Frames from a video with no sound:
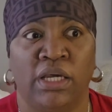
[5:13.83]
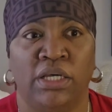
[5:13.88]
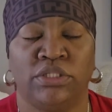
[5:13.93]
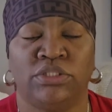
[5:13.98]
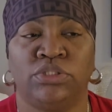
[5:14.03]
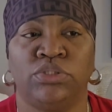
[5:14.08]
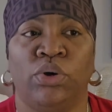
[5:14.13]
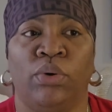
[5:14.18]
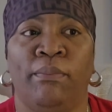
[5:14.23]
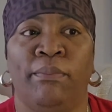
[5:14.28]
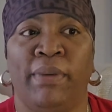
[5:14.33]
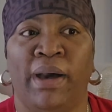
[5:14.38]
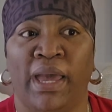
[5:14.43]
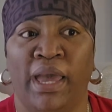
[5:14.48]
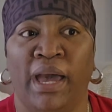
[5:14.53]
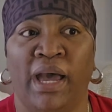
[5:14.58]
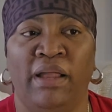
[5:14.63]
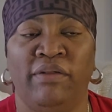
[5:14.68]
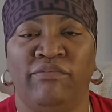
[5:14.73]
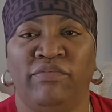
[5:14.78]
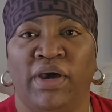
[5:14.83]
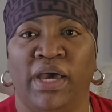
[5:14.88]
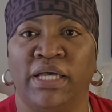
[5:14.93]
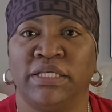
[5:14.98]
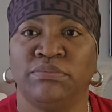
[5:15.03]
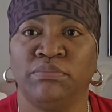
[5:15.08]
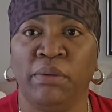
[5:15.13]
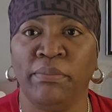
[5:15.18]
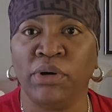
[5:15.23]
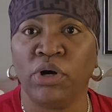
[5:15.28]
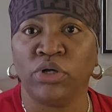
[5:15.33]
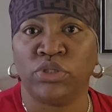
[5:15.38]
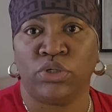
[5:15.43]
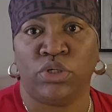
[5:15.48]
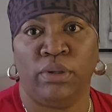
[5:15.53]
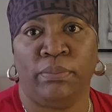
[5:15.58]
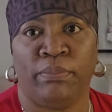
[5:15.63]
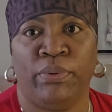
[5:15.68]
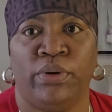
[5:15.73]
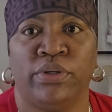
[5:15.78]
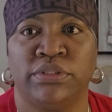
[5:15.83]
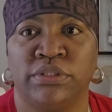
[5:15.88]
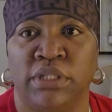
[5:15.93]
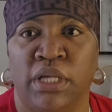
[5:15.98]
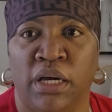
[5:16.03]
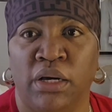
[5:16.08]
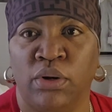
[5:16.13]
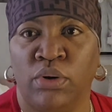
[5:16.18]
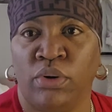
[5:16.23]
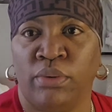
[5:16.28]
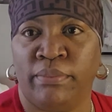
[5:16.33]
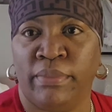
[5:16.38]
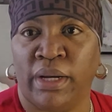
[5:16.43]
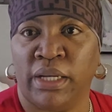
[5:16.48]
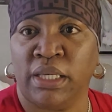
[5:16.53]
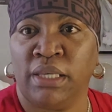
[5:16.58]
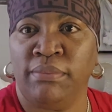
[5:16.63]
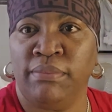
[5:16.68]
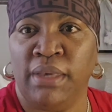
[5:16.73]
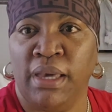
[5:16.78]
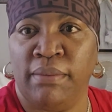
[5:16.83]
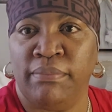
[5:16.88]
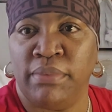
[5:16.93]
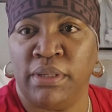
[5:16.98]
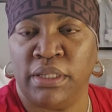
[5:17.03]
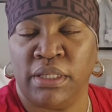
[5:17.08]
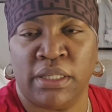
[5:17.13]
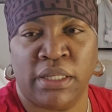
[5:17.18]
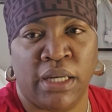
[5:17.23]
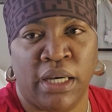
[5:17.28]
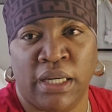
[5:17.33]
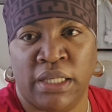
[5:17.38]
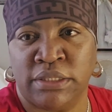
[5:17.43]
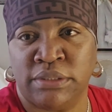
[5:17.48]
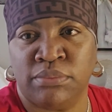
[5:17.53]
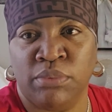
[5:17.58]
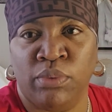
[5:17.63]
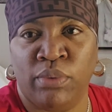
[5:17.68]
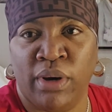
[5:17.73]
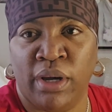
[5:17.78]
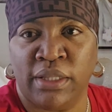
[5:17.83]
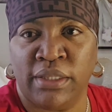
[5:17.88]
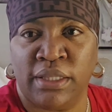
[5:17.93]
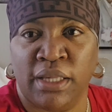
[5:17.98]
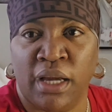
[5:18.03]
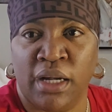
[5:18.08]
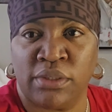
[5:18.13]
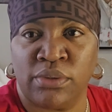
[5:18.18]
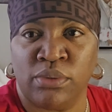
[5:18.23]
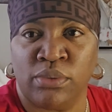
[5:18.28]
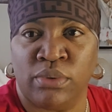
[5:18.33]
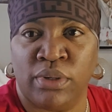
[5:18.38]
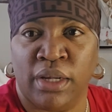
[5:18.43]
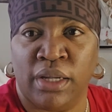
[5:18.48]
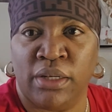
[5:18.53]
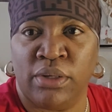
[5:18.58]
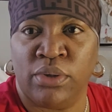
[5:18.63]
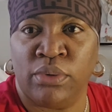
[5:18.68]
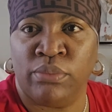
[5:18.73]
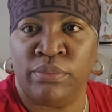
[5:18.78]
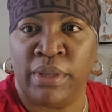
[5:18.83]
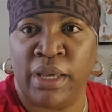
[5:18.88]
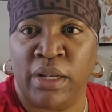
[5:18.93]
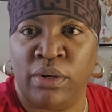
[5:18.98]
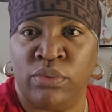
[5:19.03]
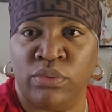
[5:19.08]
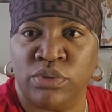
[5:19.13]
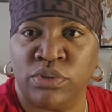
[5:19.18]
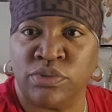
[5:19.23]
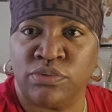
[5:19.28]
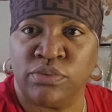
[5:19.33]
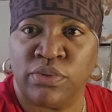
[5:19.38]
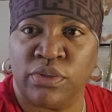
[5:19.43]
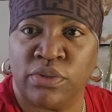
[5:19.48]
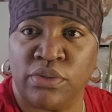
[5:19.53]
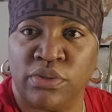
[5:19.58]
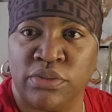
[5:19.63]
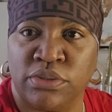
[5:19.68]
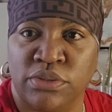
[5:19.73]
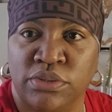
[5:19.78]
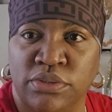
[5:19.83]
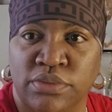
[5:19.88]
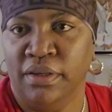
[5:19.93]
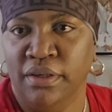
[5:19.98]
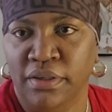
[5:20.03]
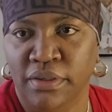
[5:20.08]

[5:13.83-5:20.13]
So my advice, me go to the person and come back. Give me a minute, cause me want to talk to you and now me I lose focus.